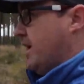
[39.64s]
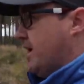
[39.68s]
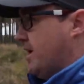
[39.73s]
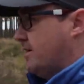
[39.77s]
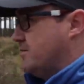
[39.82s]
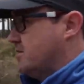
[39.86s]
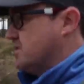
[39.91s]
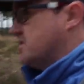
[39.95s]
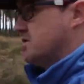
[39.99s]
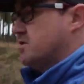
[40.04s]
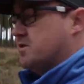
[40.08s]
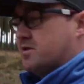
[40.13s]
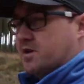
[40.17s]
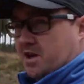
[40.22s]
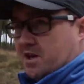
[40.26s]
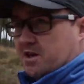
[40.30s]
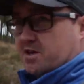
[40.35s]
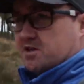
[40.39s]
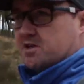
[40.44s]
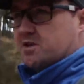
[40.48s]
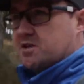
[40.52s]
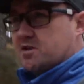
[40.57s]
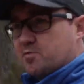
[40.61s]
and I'm just going to
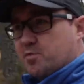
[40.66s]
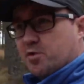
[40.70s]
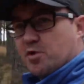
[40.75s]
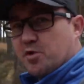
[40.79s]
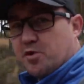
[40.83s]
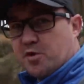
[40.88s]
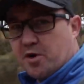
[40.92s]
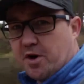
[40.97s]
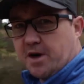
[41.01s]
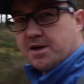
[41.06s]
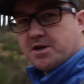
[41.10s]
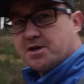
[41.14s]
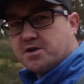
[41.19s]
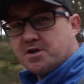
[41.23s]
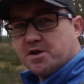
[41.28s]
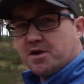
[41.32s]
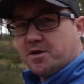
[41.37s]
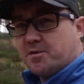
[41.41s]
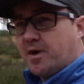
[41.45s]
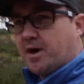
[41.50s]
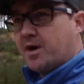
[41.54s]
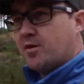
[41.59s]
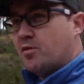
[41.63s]
explore,
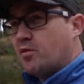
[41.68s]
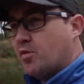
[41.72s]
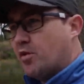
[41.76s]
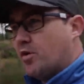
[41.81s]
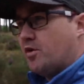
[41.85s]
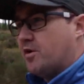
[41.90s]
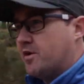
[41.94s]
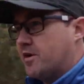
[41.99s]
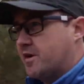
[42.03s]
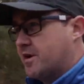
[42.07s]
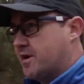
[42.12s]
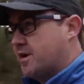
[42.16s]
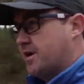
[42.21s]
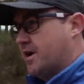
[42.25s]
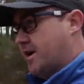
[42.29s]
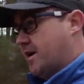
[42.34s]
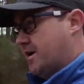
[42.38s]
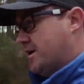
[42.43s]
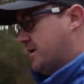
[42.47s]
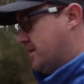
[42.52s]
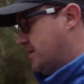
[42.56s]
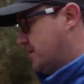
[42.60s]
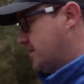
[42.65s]
enjoy my walk
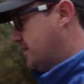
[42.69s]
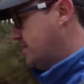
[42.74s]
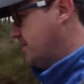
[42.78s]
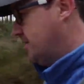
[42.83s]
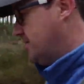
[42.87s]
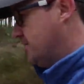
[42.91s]
and